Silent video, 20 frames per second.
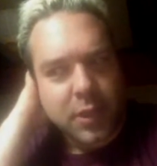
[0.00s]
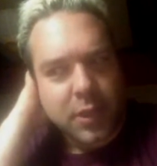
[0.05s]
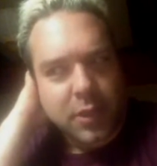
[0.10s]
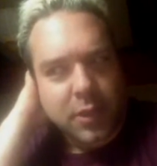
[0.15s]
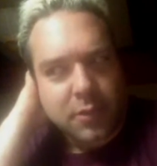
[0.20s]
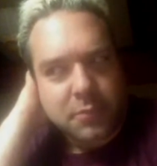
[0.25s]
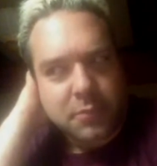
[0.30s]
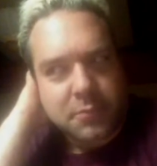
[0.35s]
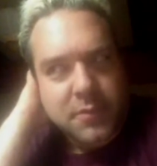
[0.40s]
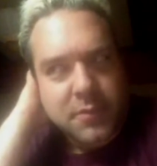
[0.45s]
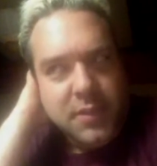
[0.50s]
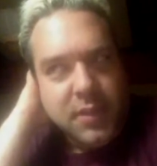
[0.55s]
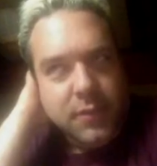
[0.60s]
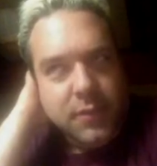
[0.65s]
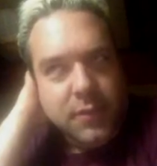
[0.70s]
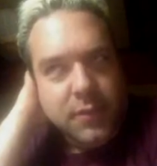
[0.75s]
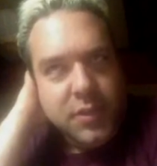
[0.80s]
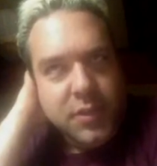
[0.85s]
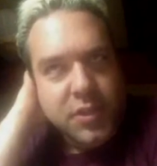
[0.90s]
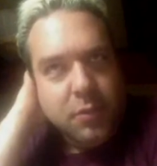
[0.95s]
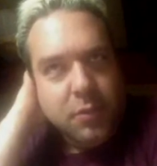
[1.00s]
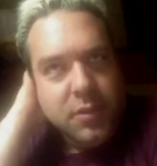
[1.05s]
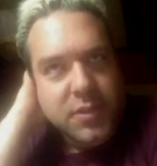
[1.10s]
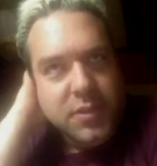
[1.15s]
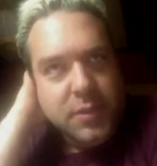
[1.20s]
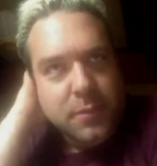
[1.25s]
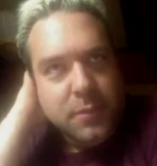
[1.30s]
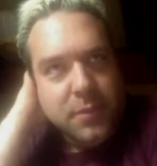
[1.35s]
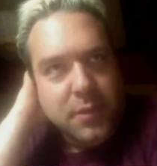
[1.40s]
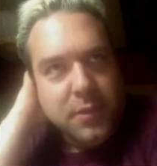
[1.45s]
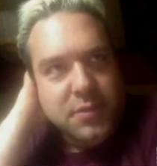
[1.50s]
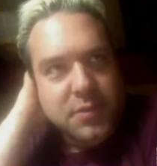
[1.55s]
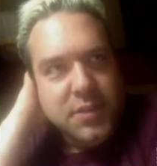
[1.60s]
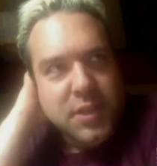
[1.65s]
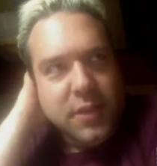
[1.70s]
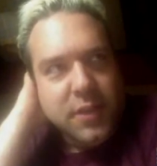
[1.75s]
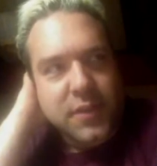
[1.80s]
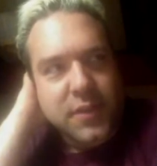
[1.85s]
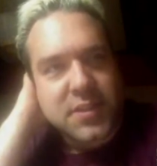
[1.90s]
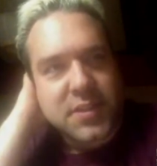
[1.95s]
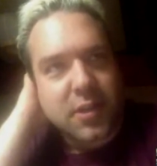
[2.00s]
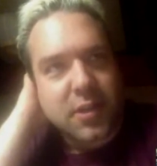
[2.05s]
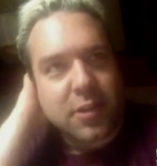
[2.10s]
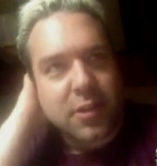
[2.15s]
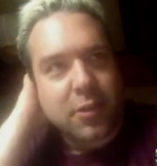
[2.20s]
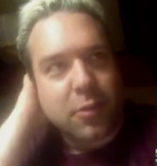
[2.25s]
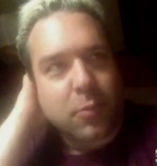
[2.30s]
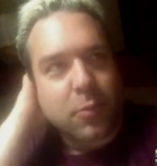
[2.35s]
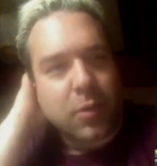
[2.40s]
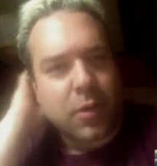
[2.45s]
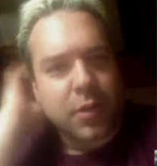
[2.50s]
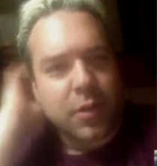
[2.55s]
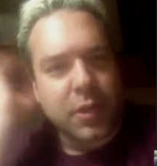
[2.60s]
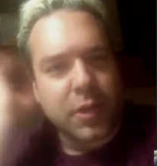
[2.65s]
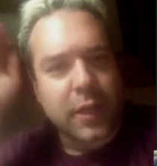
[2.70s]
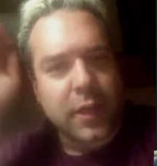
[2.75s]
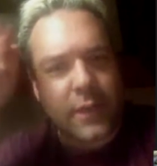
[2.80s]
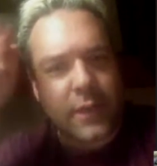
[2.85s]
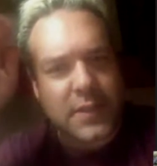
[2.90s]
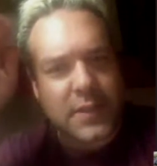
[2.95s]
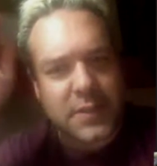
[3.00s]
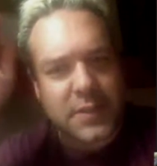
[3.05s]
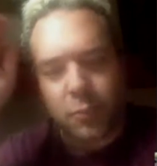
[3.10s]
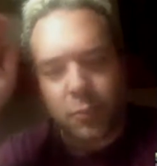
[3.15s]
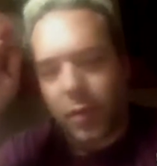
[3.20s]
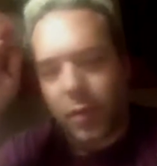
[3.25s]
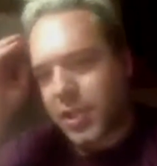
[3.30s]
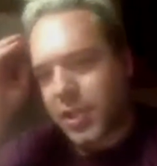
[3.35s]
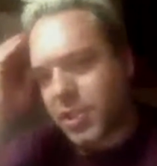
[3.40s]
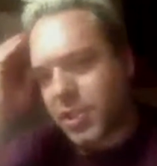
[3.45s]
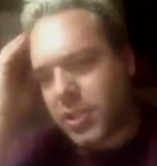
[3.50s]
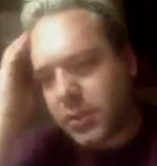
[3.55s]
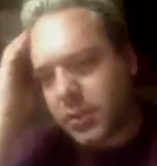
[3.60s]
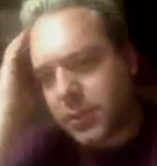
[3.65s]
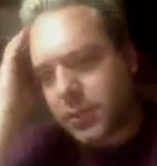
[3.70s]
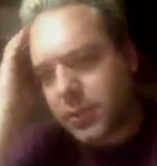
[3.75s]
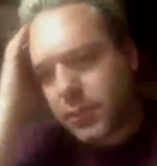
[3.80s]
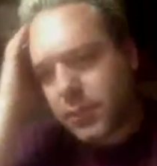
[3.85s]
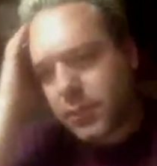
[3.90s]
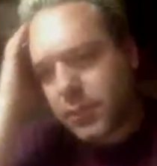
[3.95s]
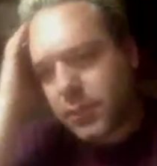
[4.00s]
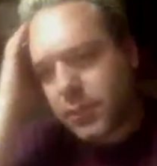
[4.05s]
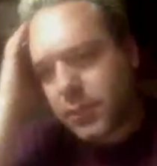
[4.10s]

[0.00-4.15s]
TV show or something you saw this on, or where are you getting this impression?